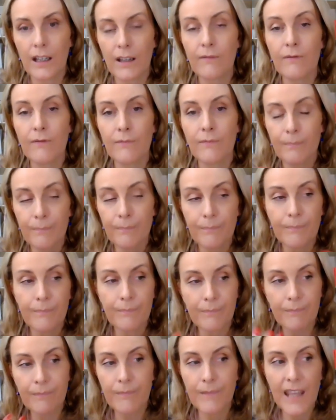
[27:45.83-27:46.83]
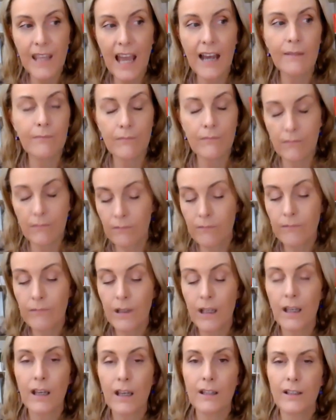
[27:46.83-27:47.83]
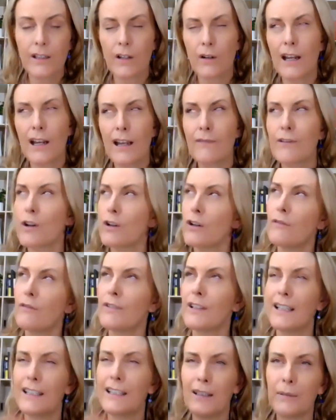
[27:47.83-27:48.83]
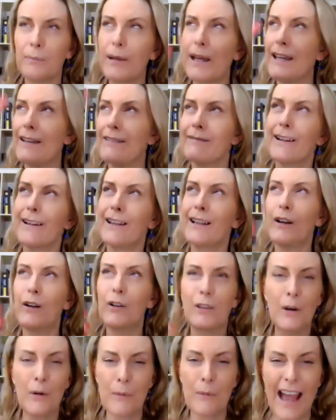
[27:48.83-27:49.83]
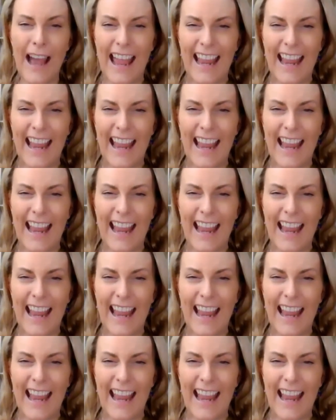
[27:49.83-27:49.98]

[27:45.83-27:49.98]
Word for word: and yeah, sorry, I've gone off a little bit along the